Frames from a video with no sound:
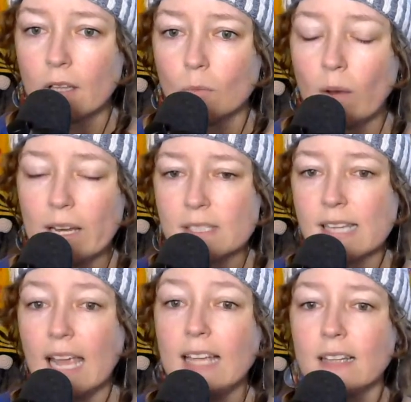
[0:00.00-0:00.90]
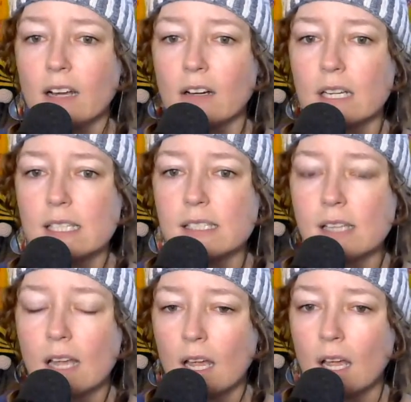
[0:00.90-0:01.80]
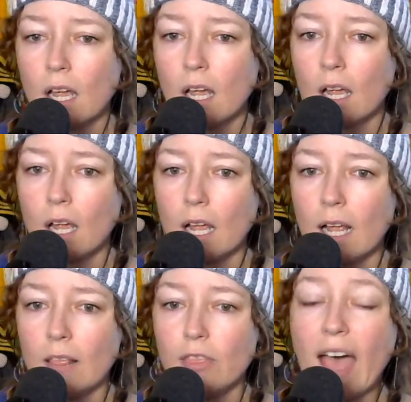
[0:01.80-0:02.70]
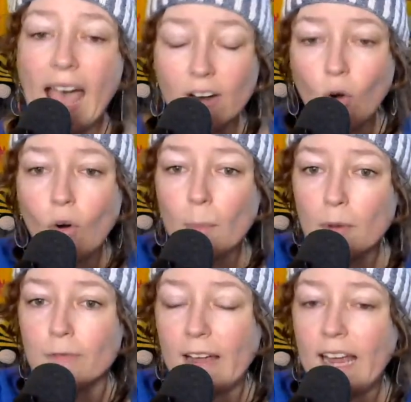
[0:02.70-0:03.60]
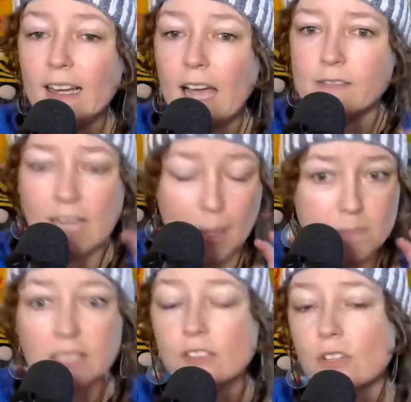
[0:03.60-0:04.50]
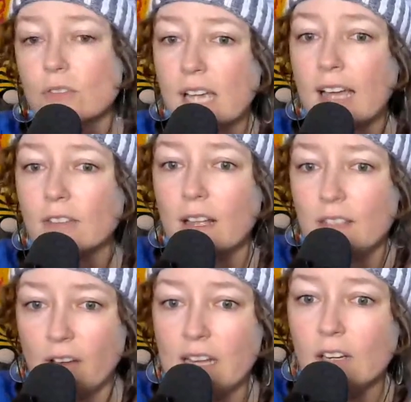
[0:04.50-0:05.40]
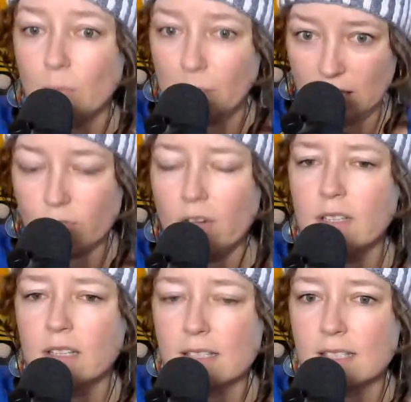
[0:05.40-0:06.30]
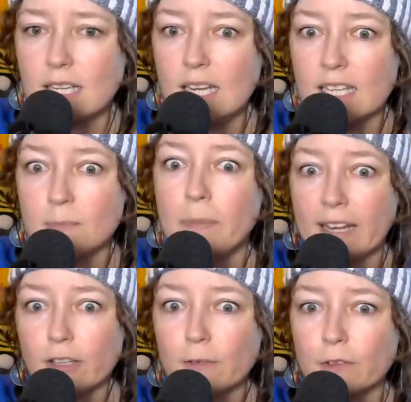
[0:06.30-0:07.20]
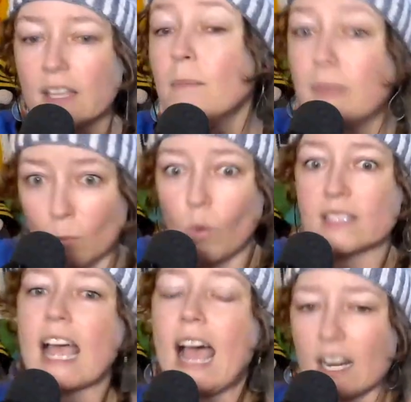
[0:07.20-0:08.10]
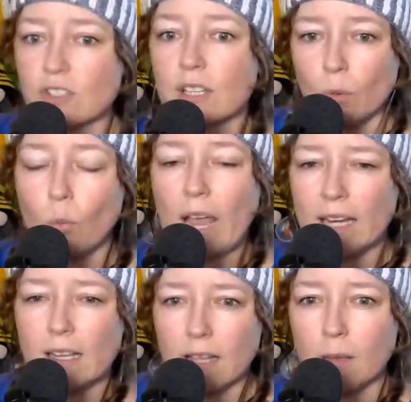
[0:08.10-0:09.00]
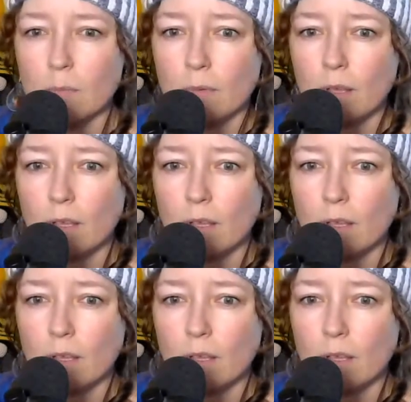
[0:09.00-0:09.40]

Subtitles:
What he was saying there is that horrible fate, having a millstone tied around their ankle and being thrown into the sea, is better for them than what's actually awaiting them.